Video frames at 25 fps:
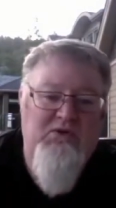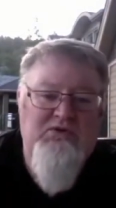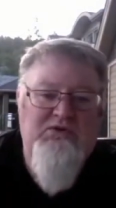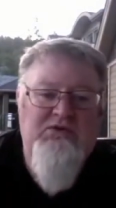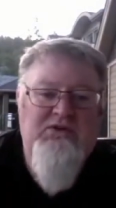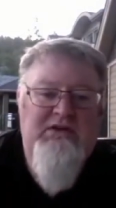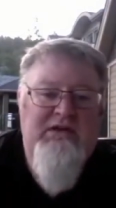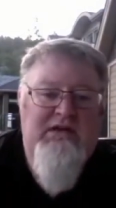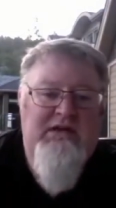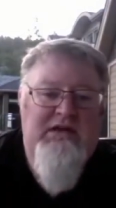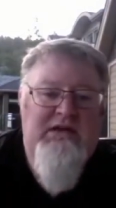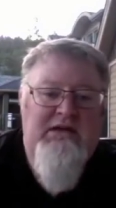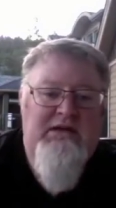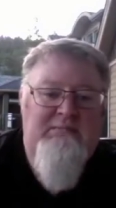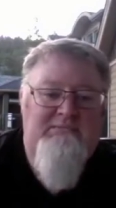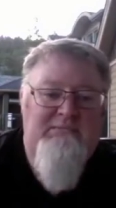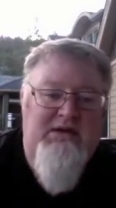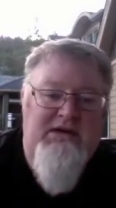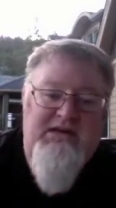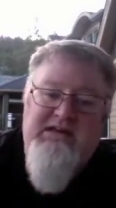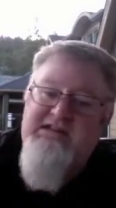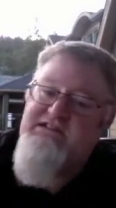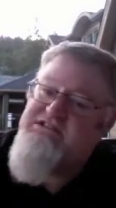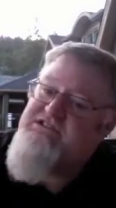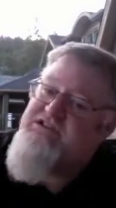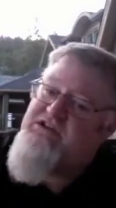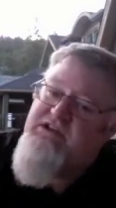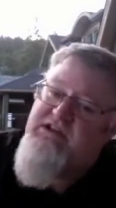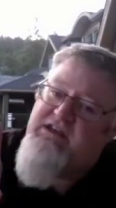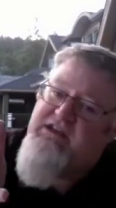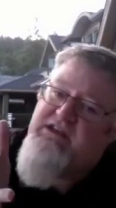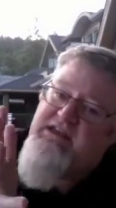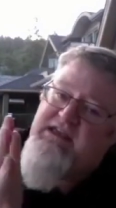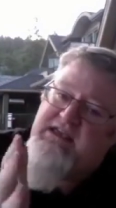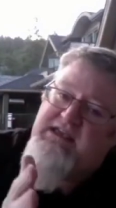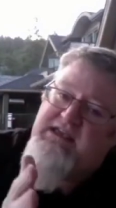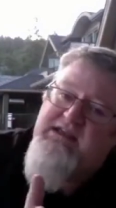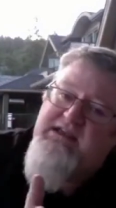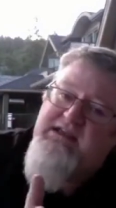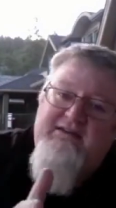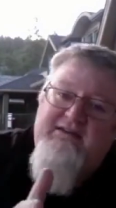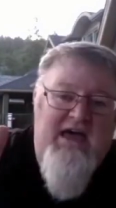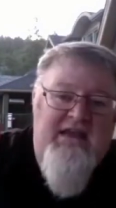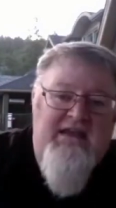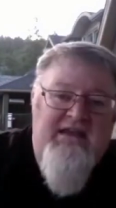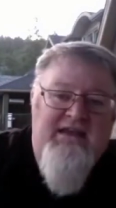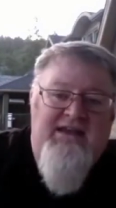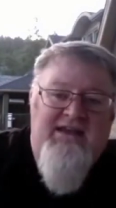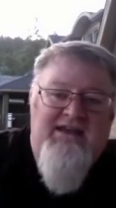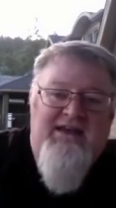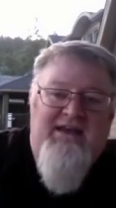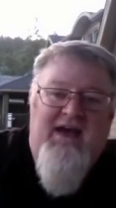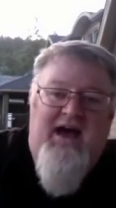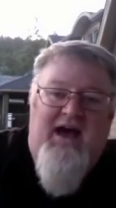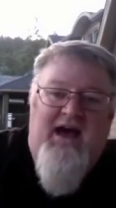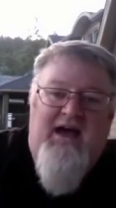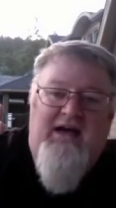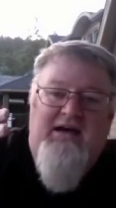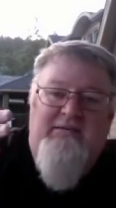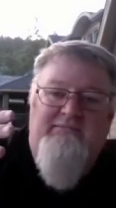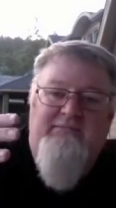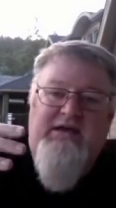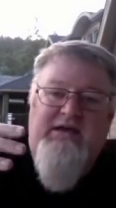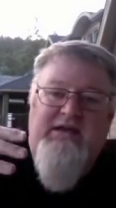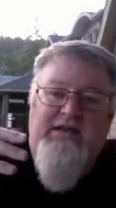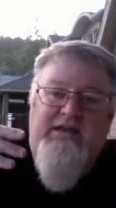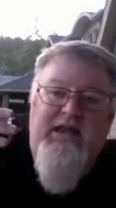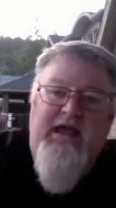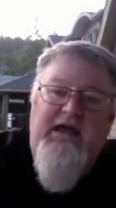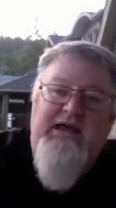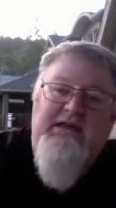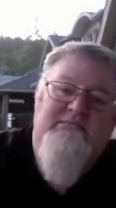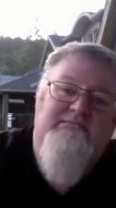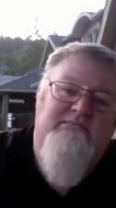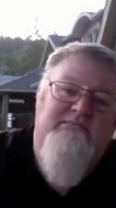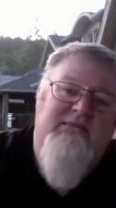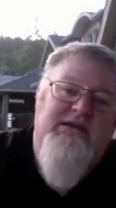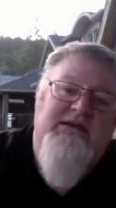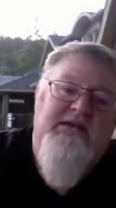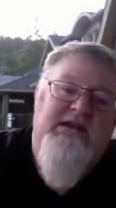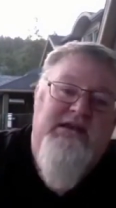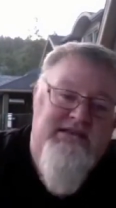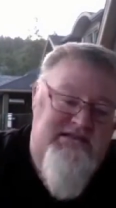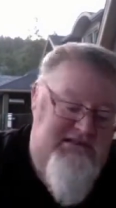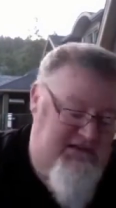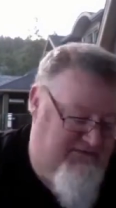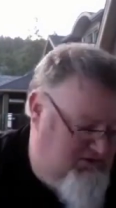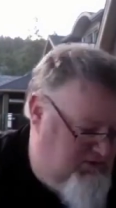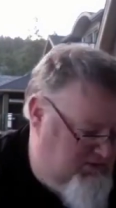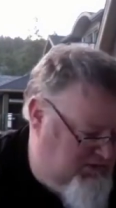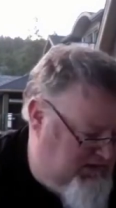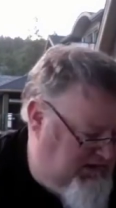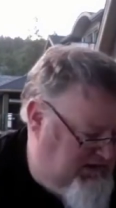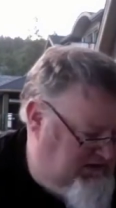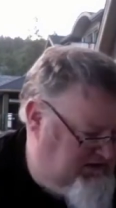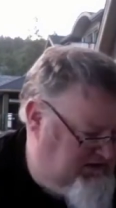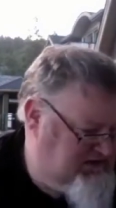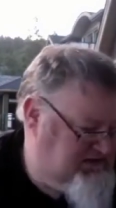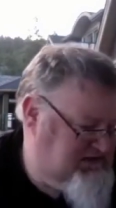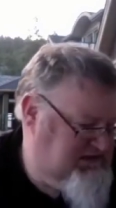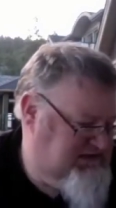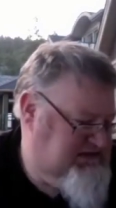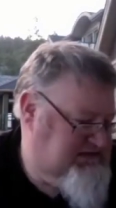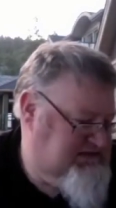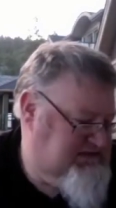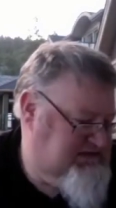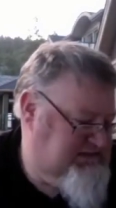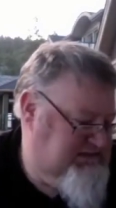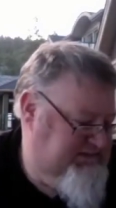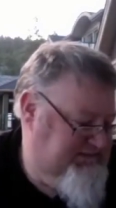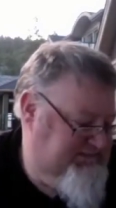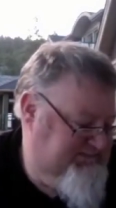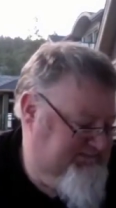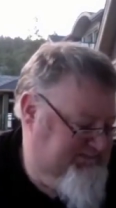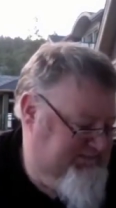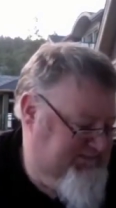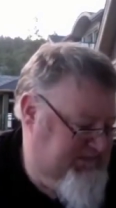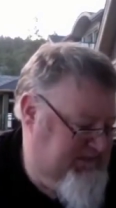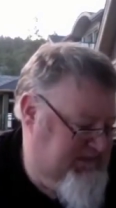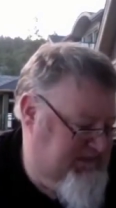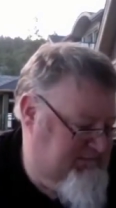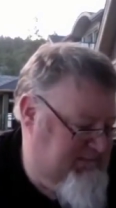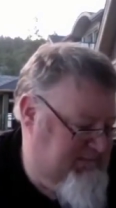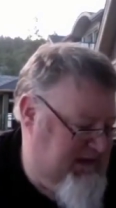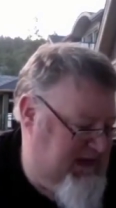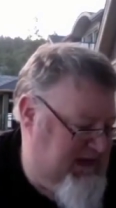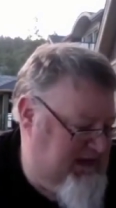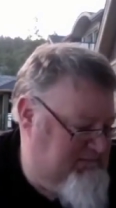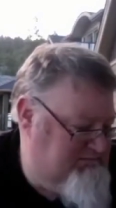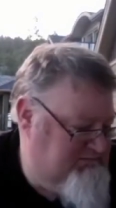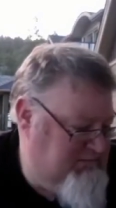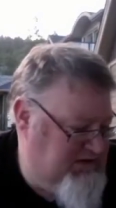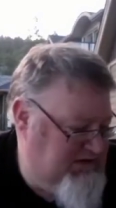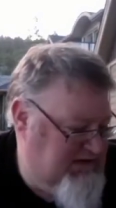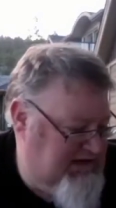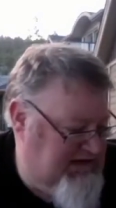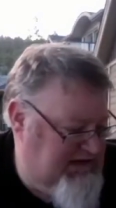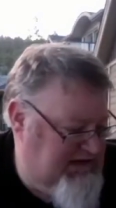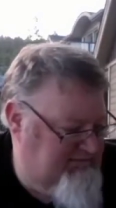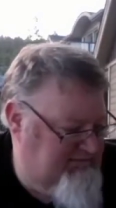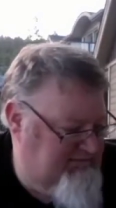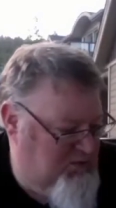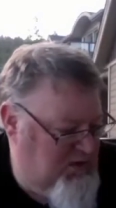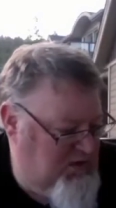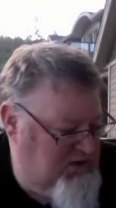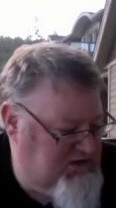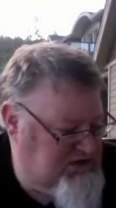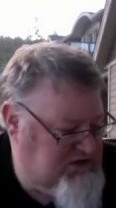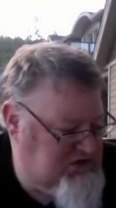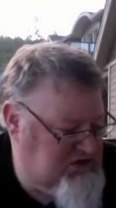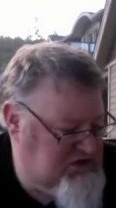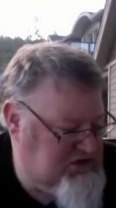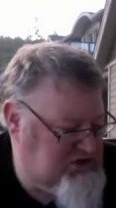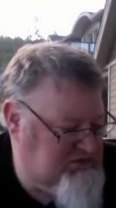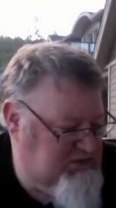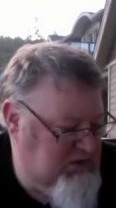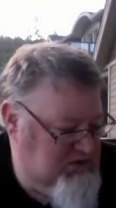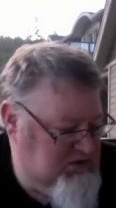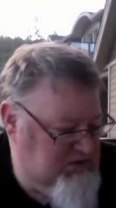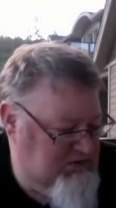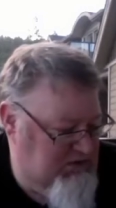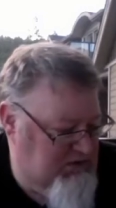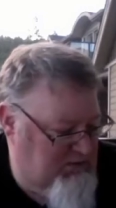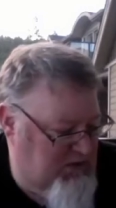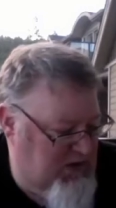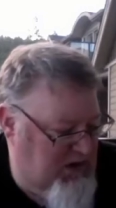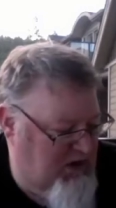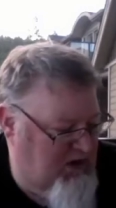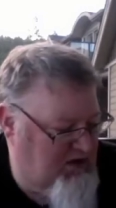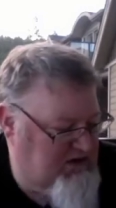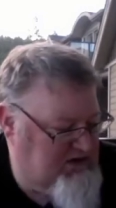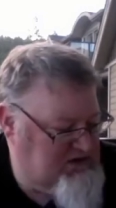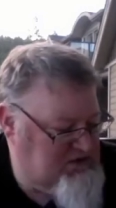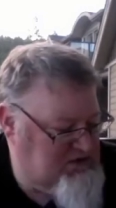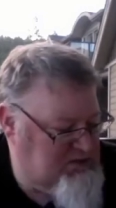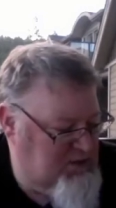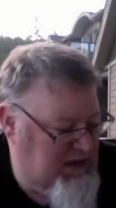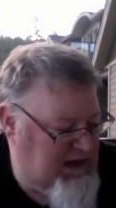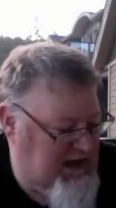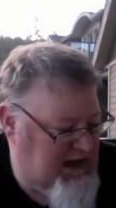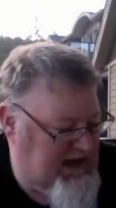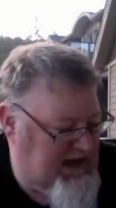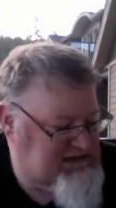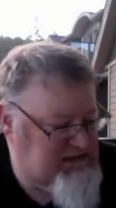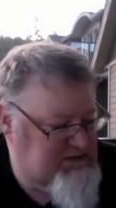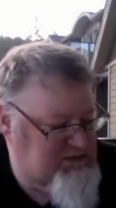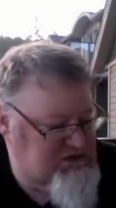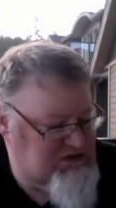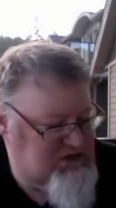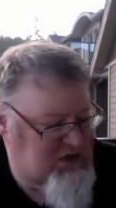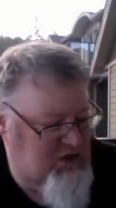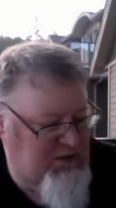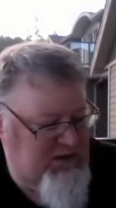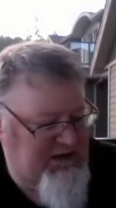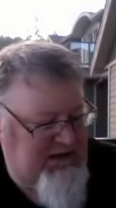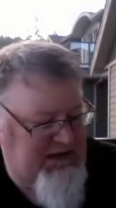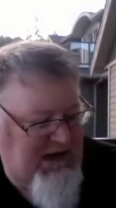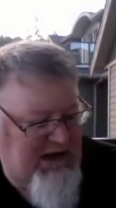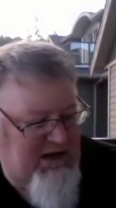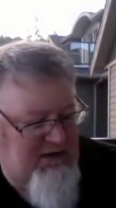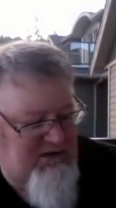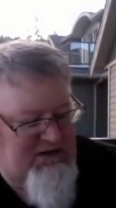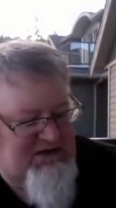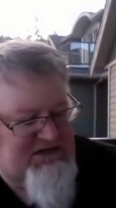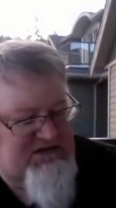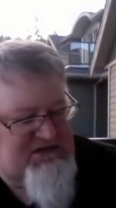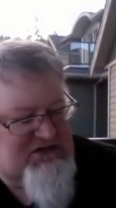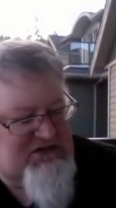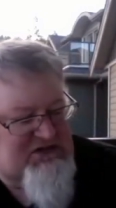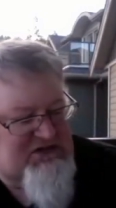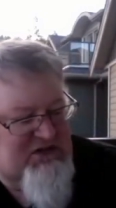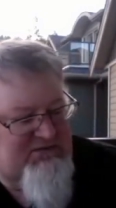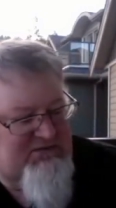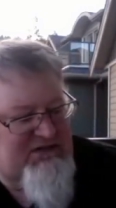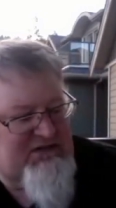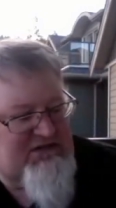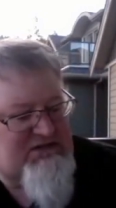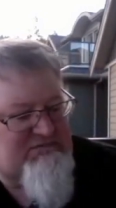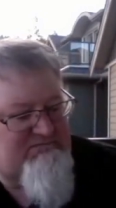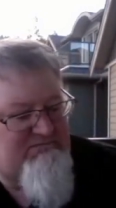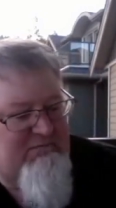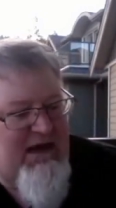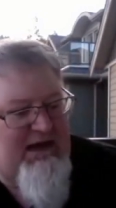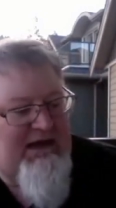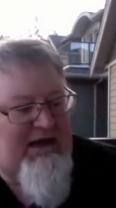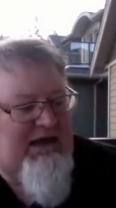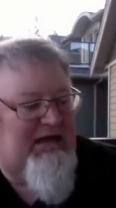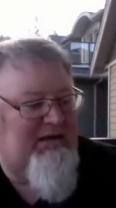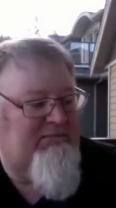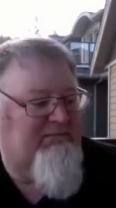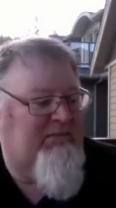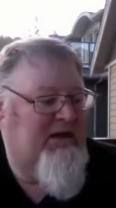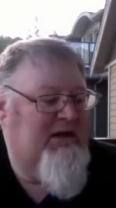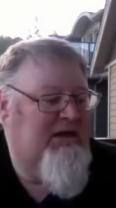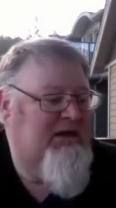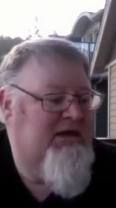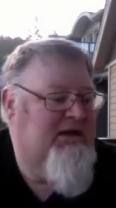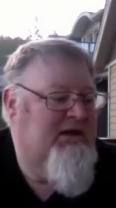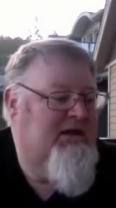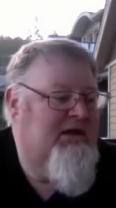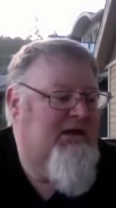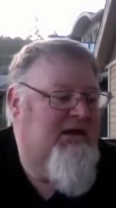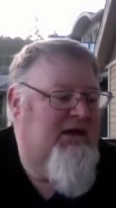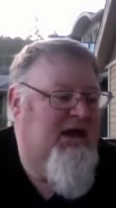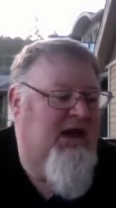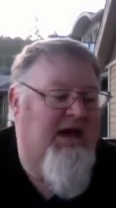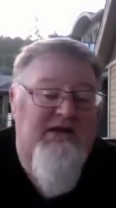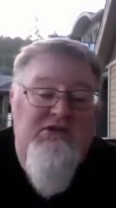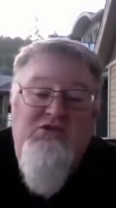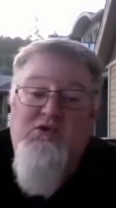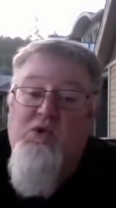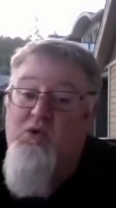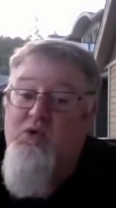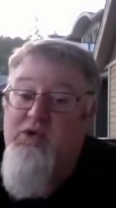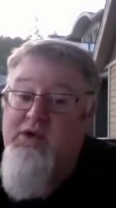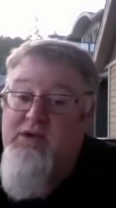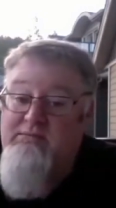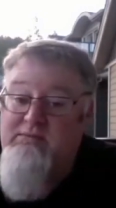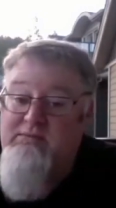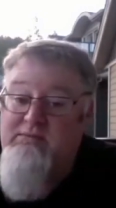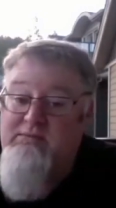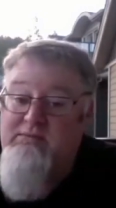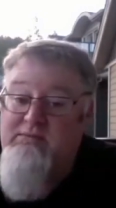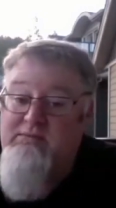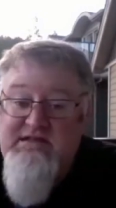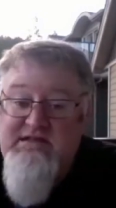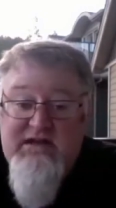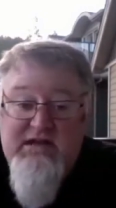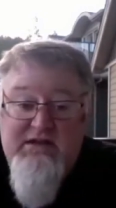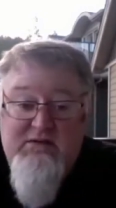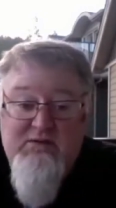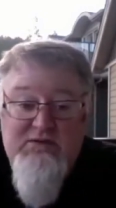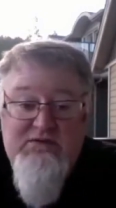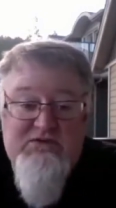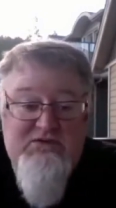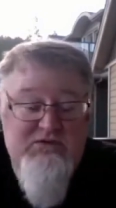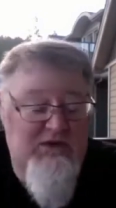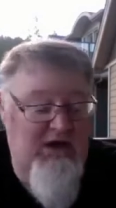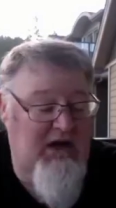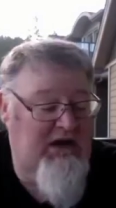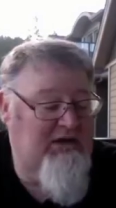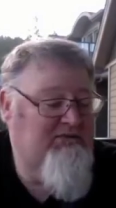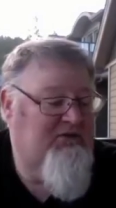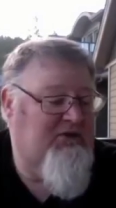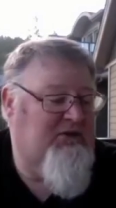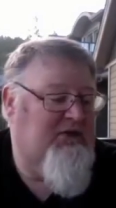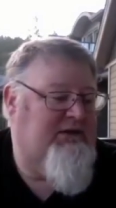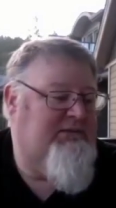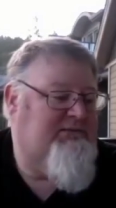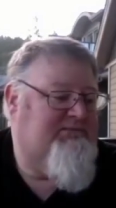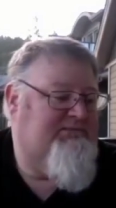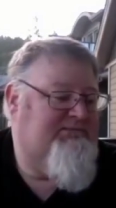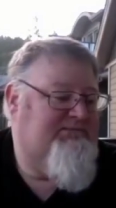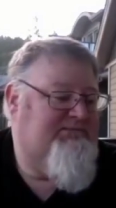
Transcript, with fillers: but he's going to need to have that um, enlightenment as everyone else is. The man believed the word that Jesus spoke to him and went on his way. As he was going down, his servants met him and told him that the son was recovering.